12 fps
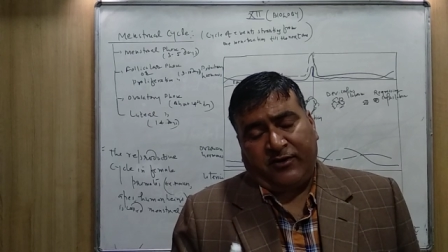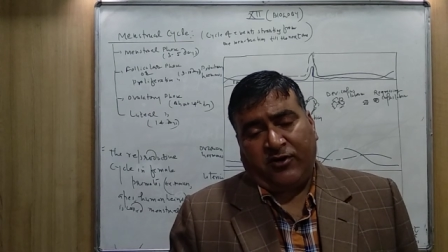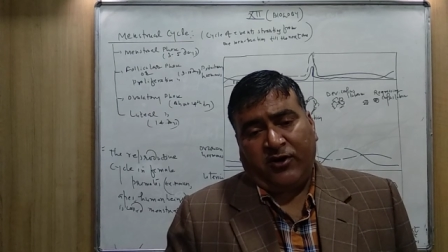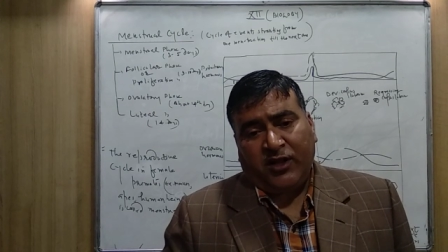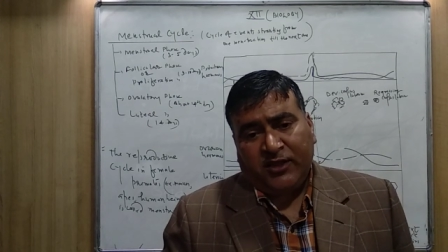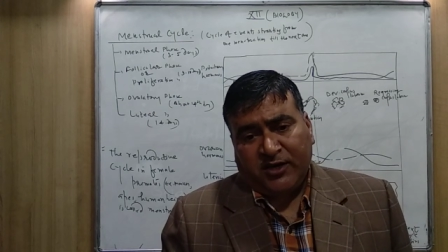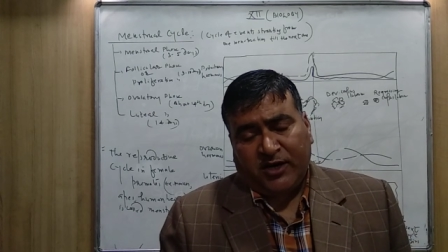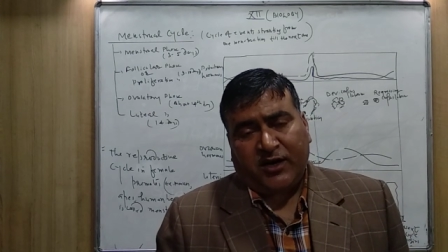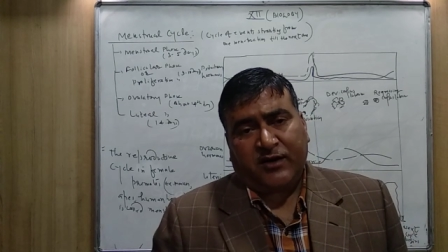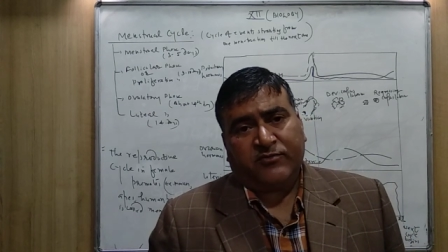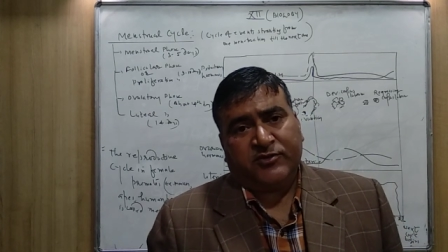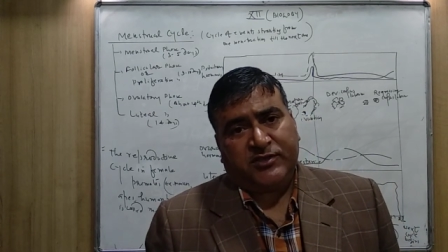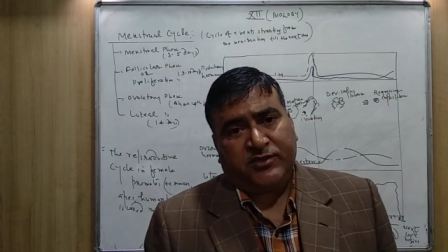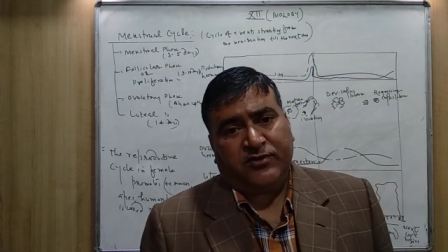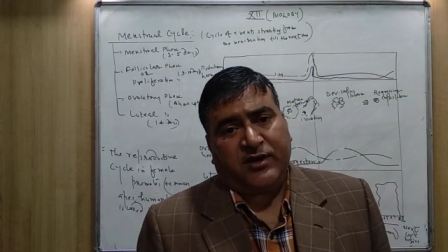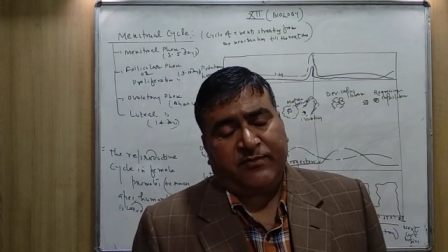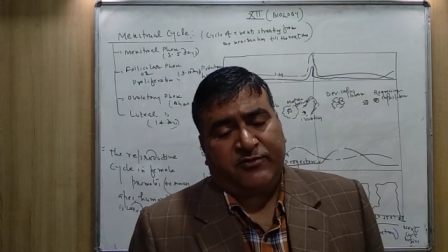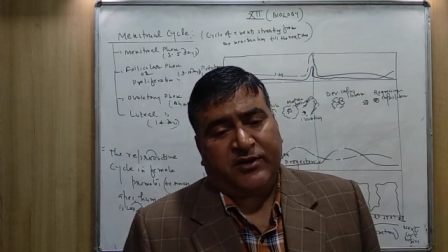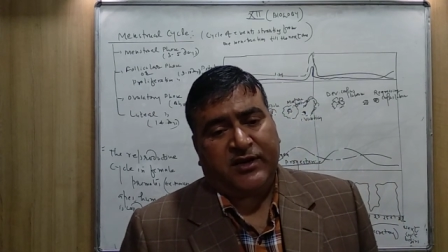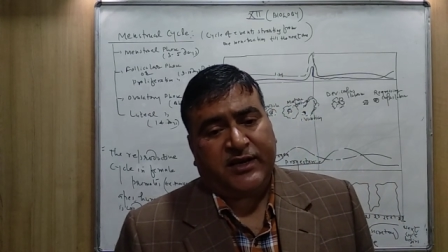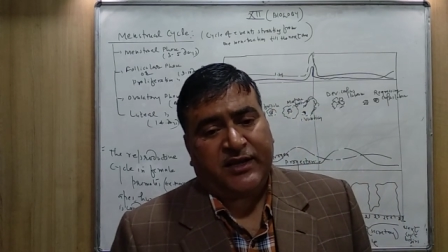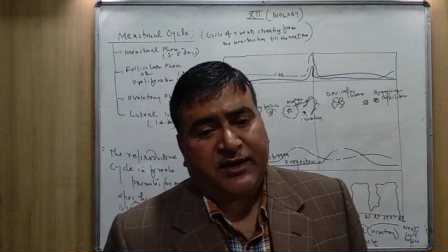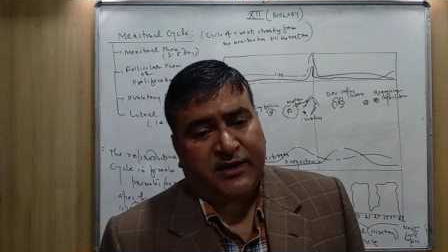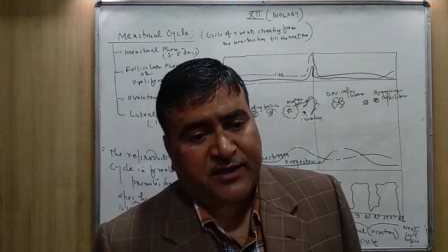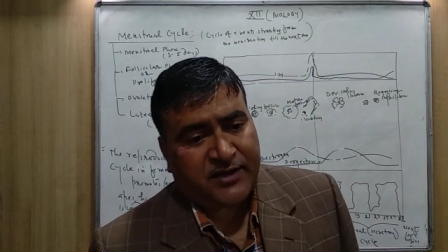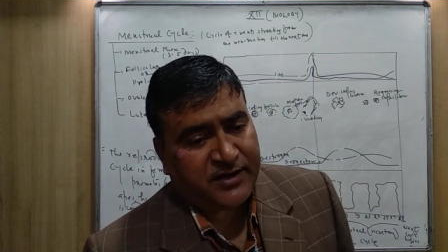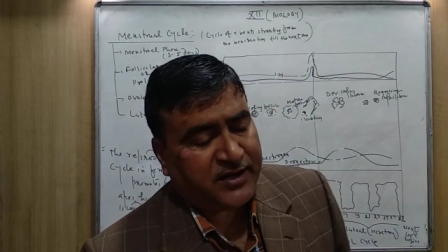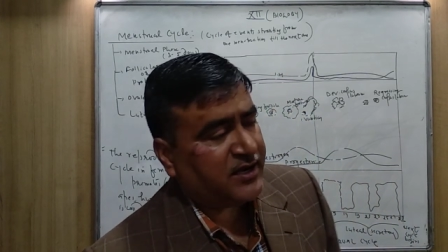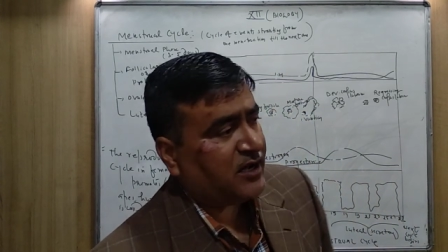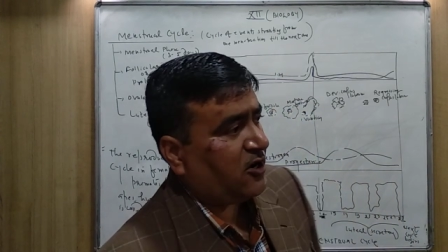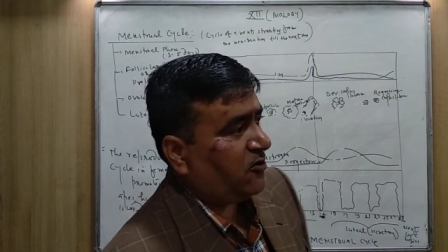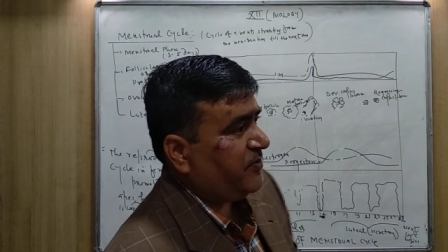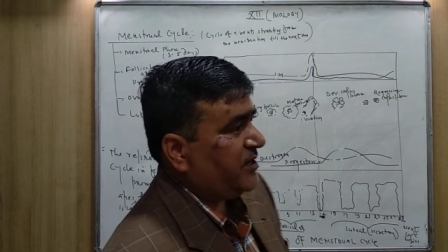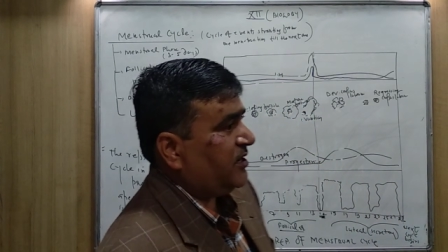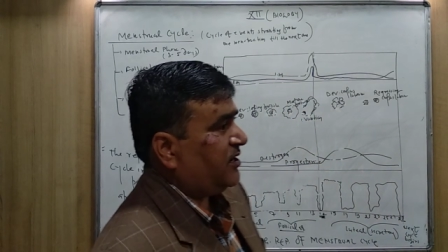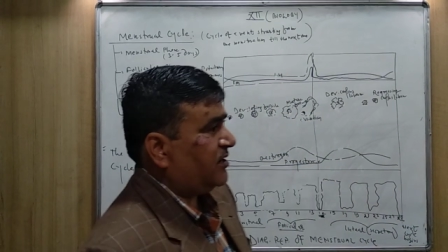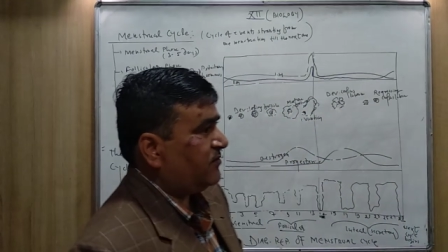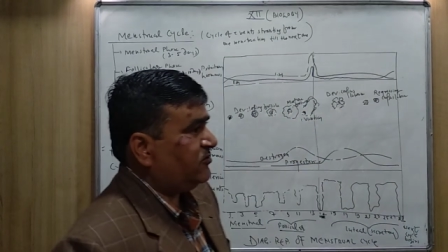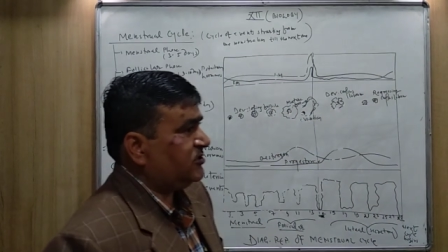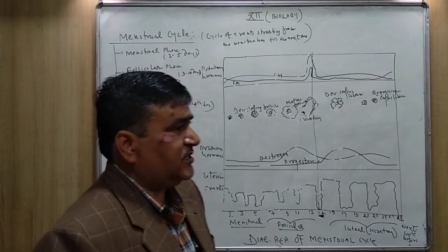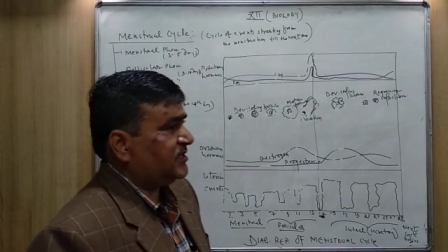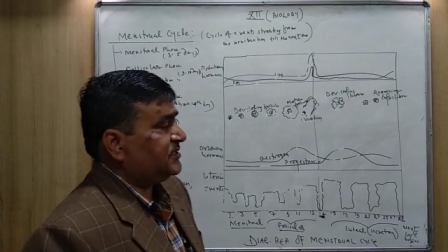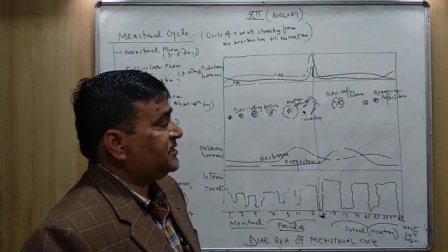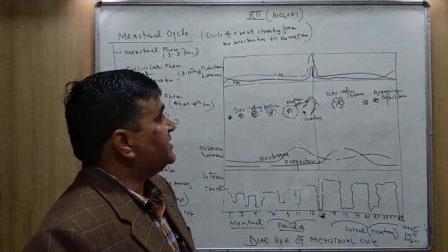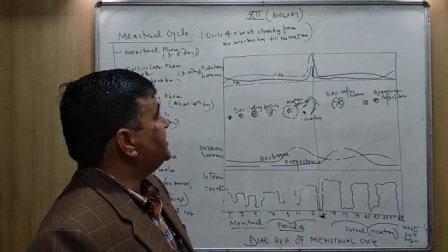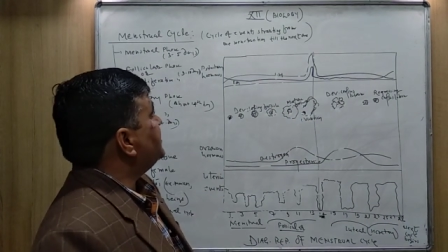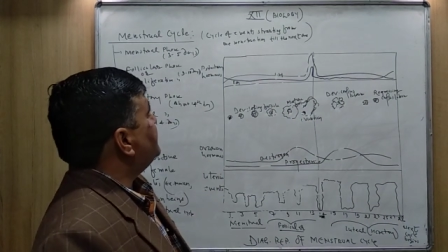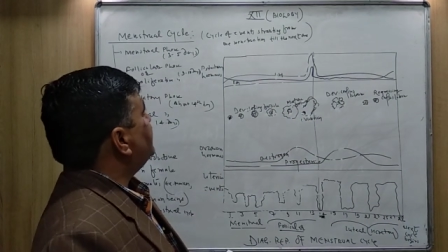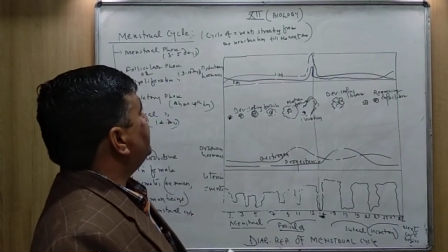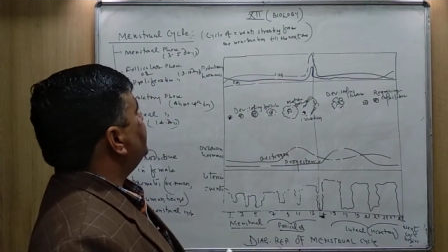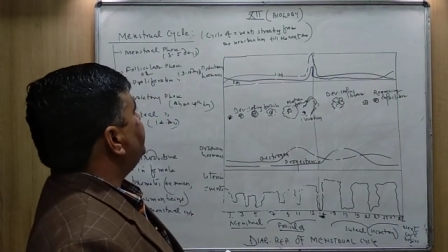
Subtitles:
all the hormones you have to learn that how many hormones are secreted from the